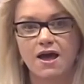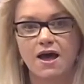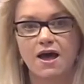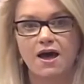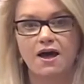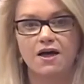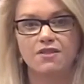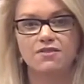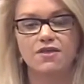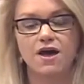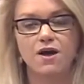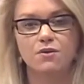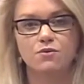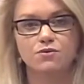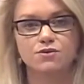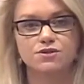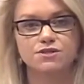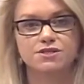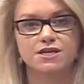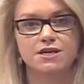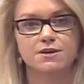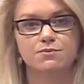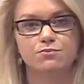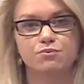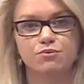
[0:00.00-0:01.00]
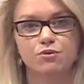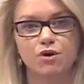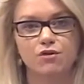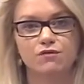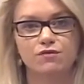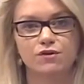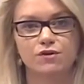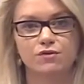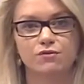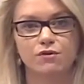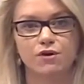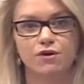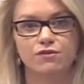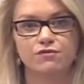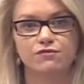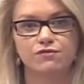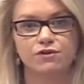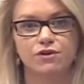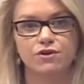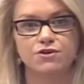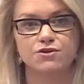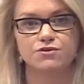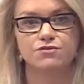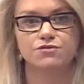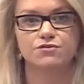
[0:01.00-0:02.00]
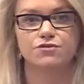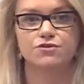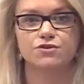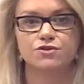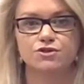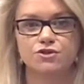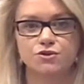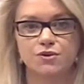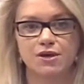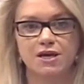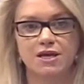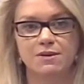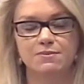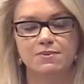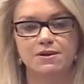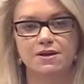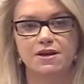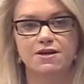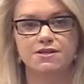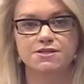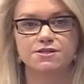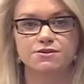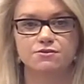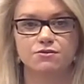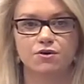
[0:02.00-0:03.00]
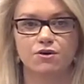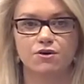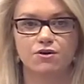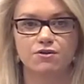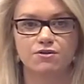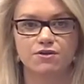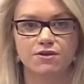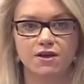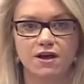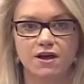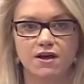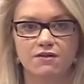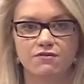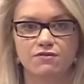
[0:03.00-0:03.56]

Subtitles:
That will see profit growth flow through to EPS growth